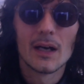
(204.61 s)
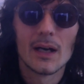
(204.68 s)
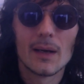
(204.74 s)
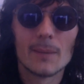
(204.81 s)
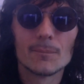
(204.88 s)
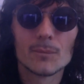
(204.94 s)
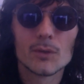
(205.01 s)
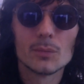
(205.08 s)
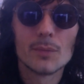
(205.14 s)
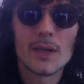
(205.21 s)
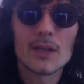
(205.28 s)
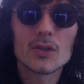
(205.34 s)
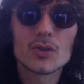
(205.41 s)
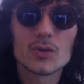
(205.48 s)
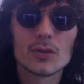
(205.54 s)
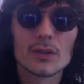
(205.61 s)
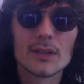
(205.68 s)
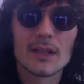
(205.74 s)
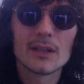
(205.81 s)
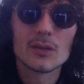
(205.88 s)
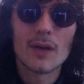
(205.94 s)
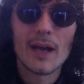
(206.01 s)
to make sure
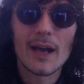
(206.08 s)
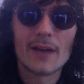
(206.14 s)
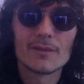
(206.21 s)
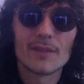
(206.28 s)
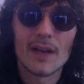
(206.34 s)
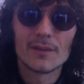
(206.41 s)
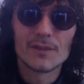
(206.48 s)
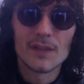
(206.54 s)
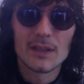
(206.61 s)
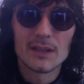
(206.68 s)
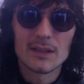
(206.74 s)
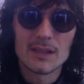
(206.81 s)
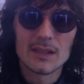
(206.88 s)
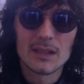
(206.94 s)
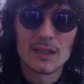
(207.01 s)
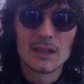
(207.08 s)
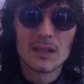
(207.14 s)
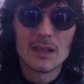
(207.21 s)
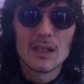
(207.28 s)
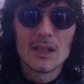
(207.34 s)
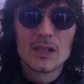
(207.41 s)
that you have efficacy.